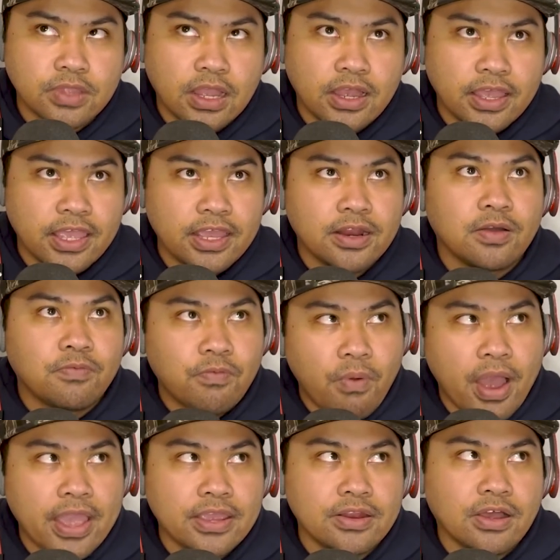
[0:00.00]
hit of
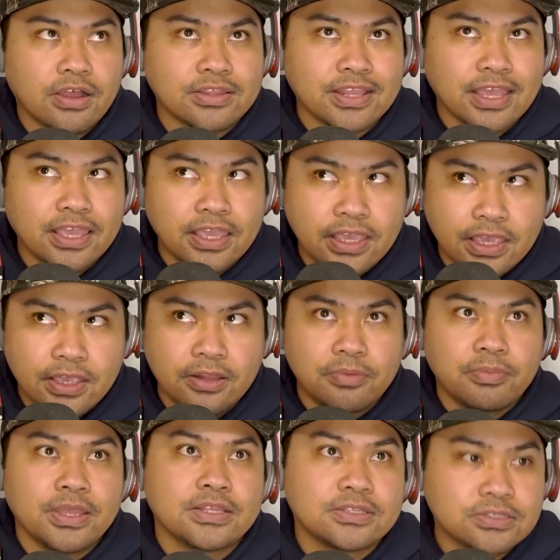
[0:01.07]
white on the heel
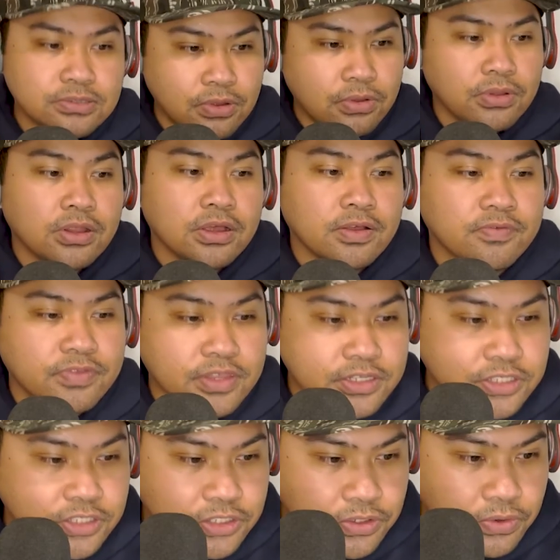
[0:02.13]
midsole of the
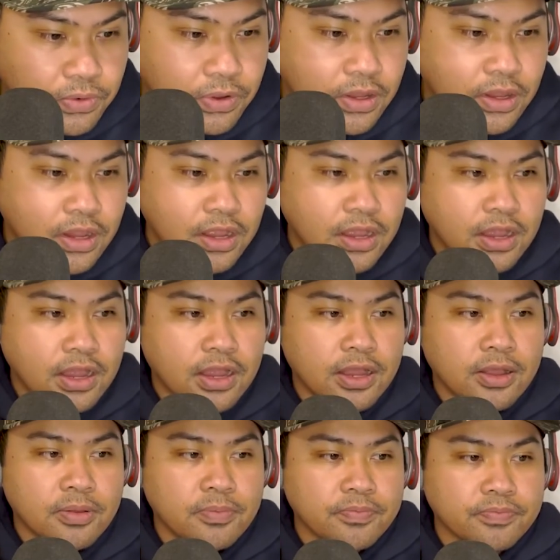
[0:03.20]
shoe.
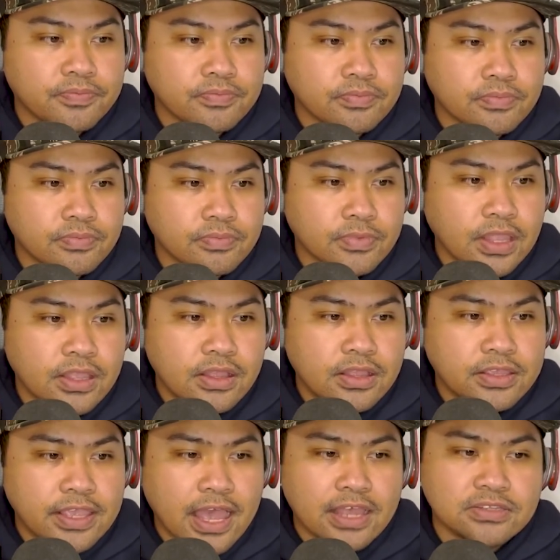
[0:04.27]
So
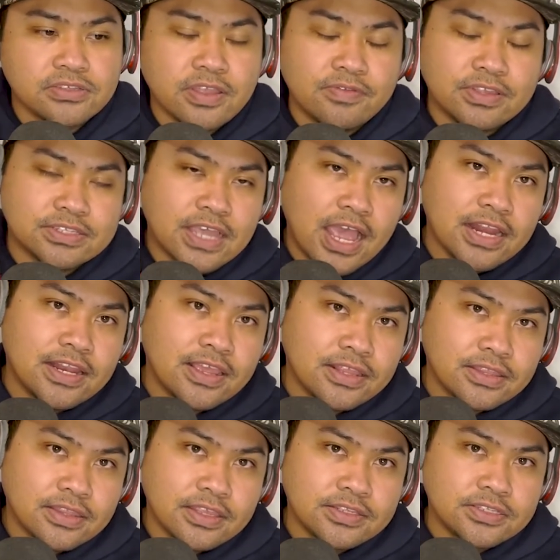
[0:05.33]
they designed
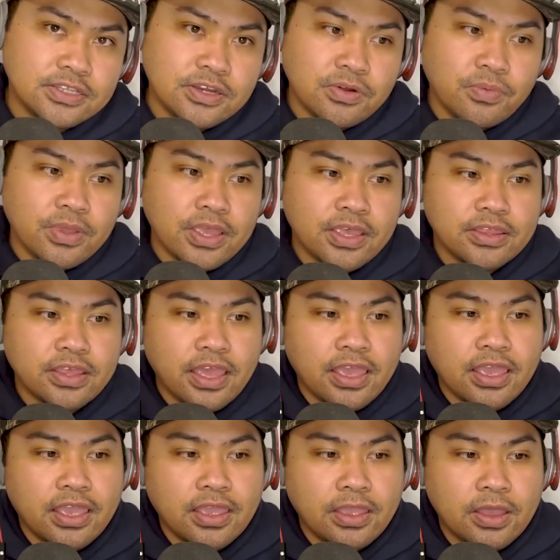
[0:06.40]
it this year with
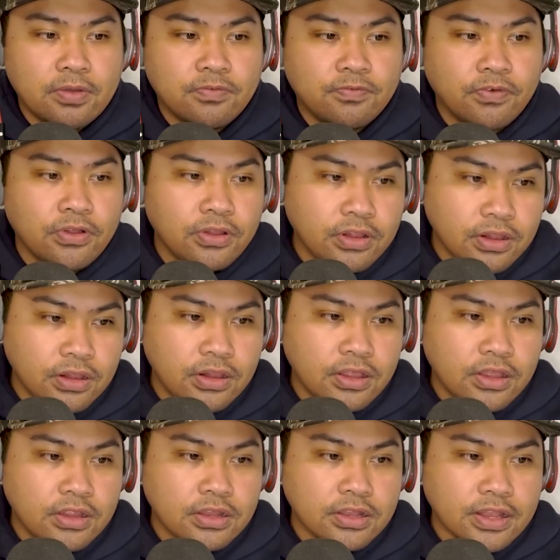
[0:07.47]
a full
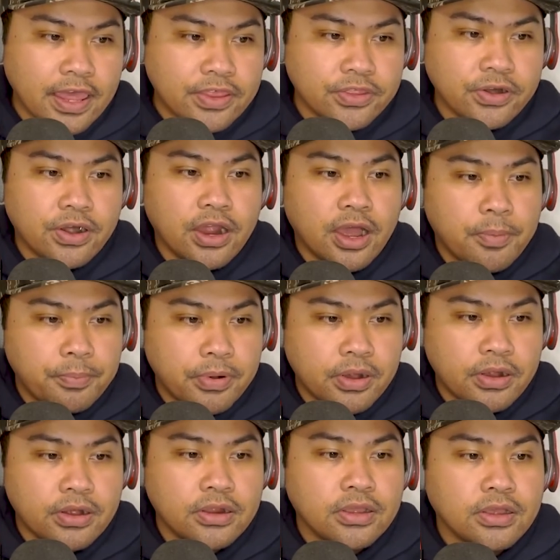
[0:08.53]
leather
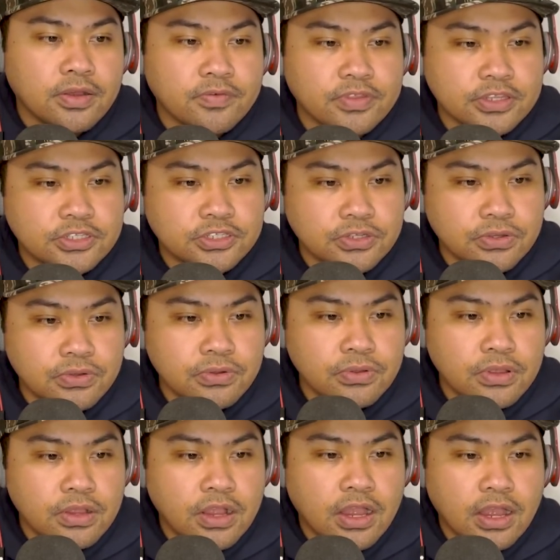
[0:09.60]
upper of the
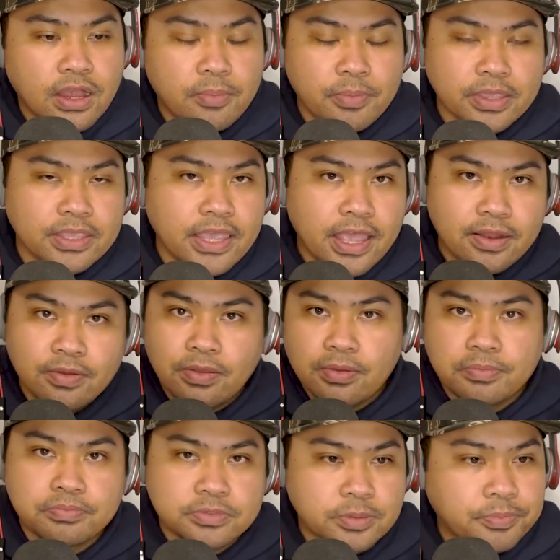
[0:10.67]
shoe. Again,
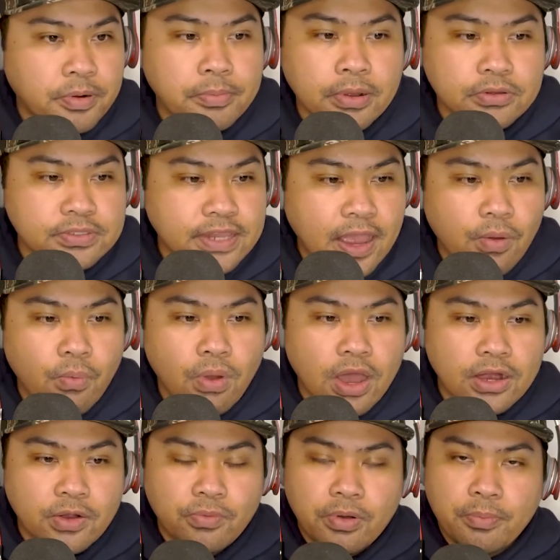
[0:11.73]
to promote that
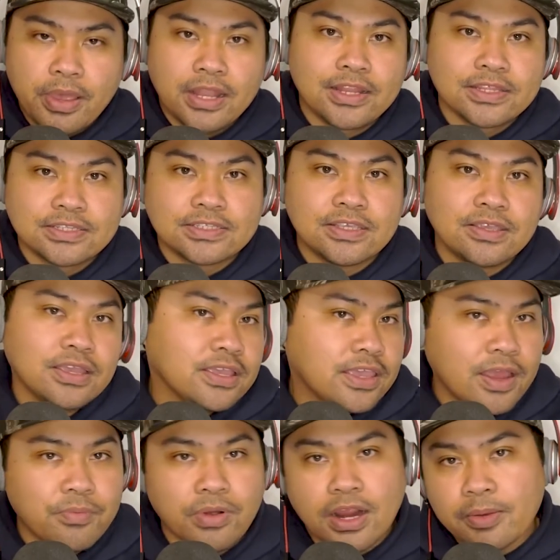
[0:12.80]
water repellency.
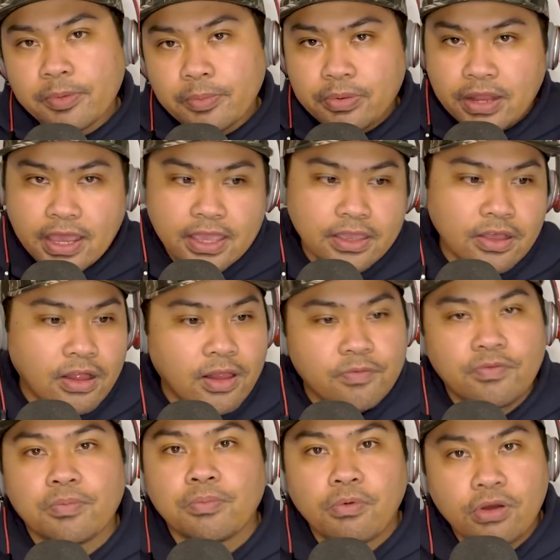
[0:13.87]
Again, we're going to be playing
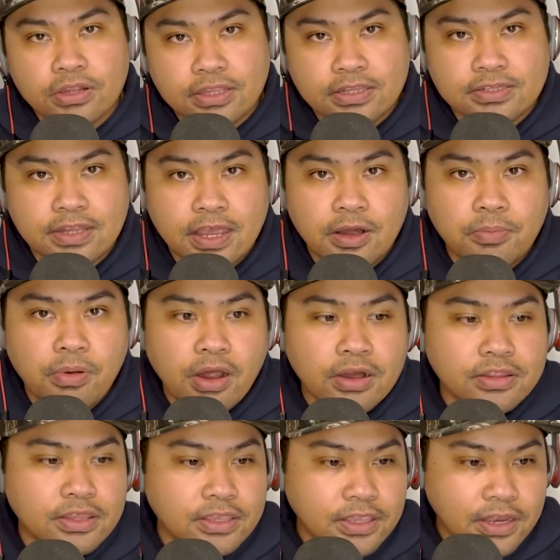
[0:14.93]
golf more at this later
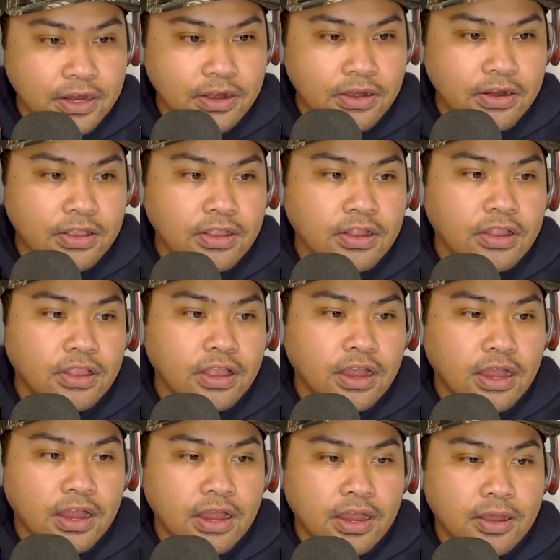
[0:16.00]
part of the year.
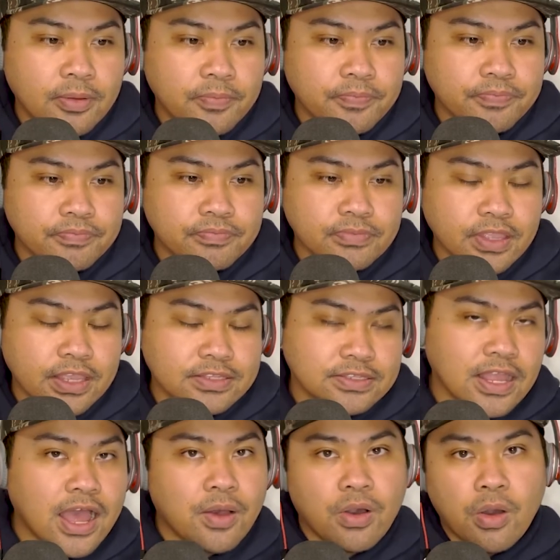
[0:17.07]
It's
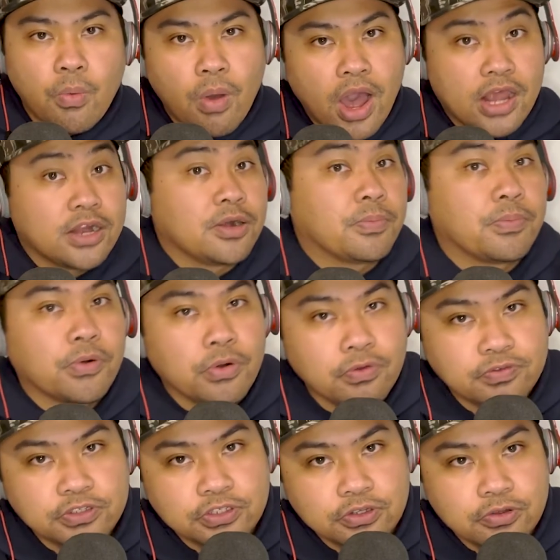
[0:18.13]
not a
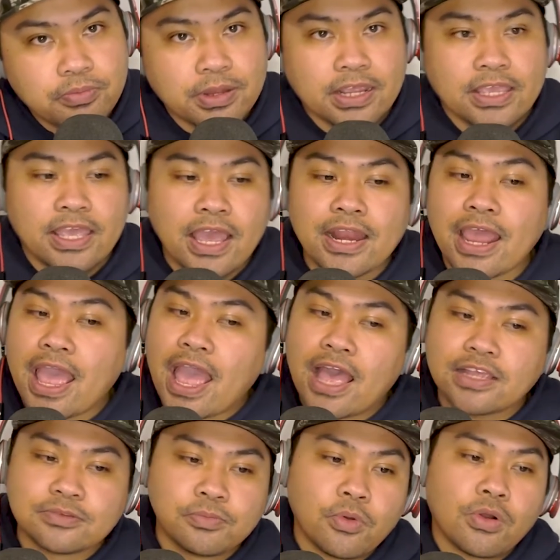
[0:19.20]
waterproof shoe, but again, it
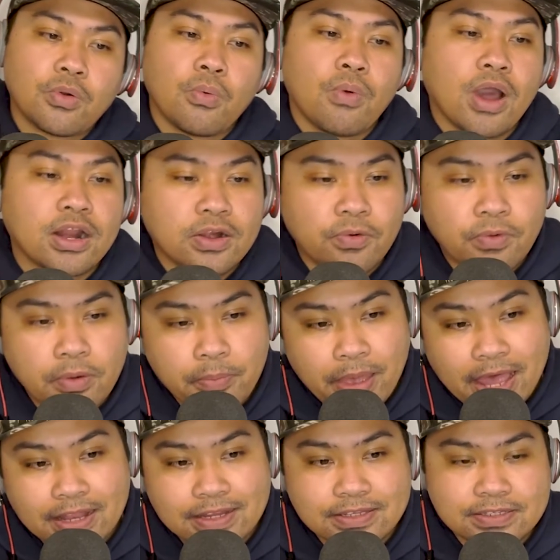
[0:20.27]
has more water
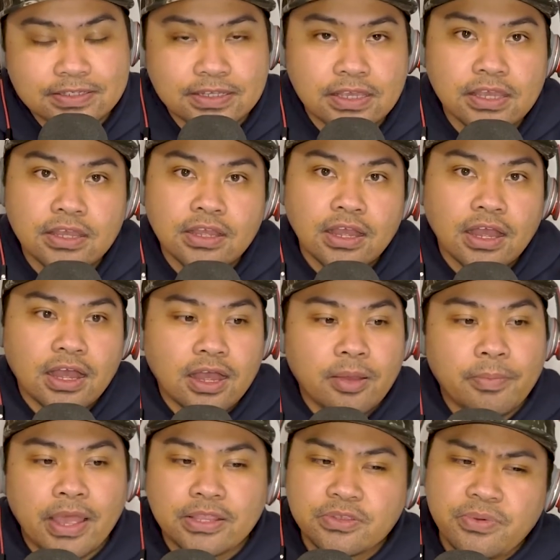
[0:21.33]
repellency.
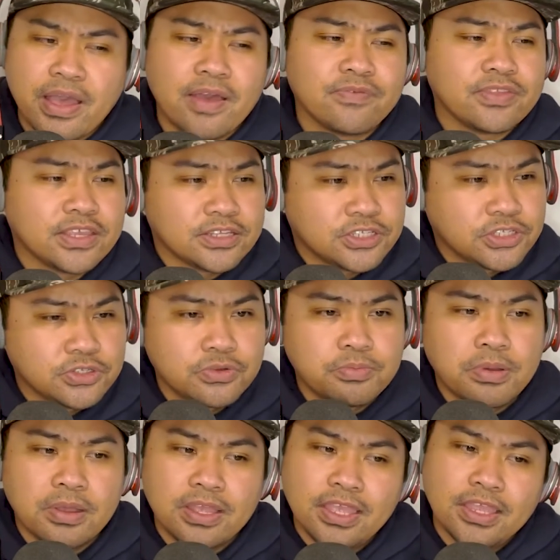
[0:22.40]
I do have this shoe,
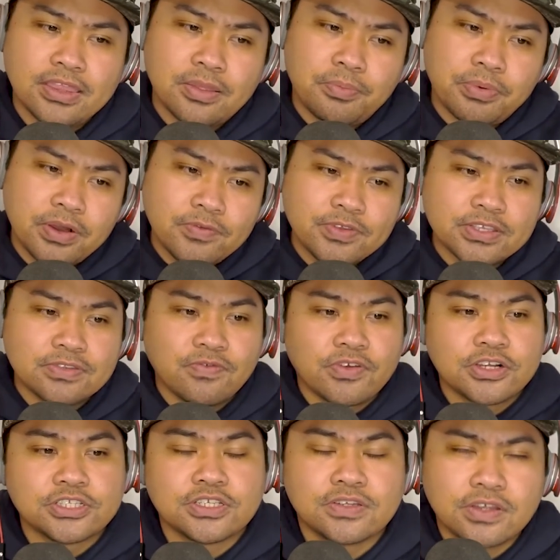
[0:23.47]
but in the previous
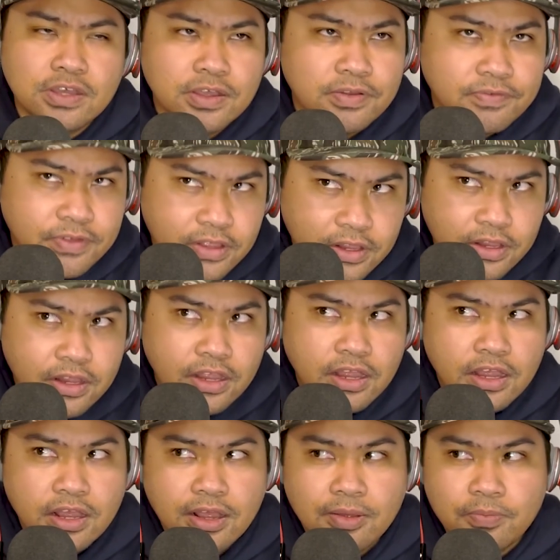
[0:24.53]
version of
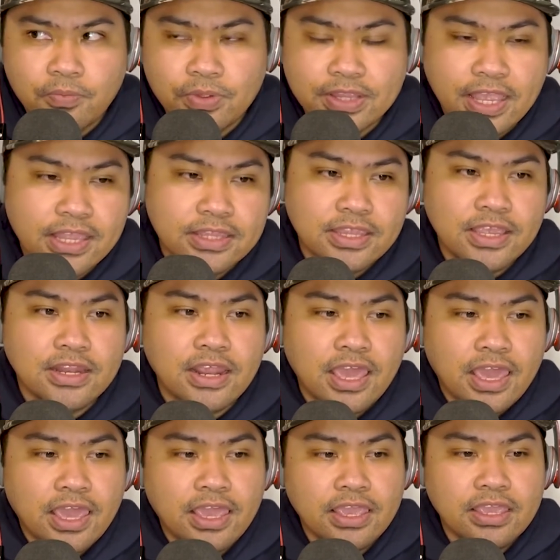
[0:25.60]
when they did
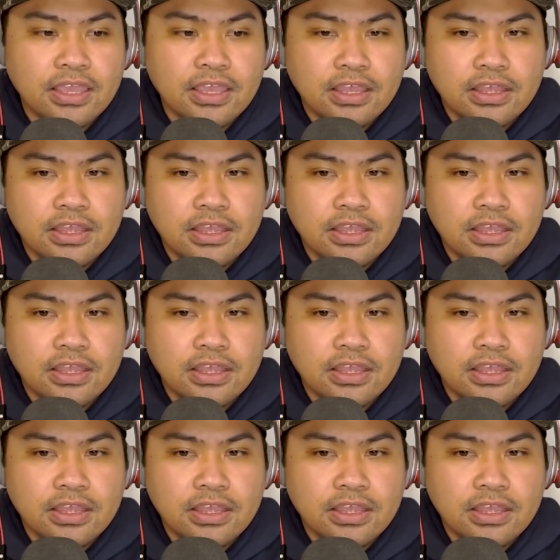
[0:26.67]
a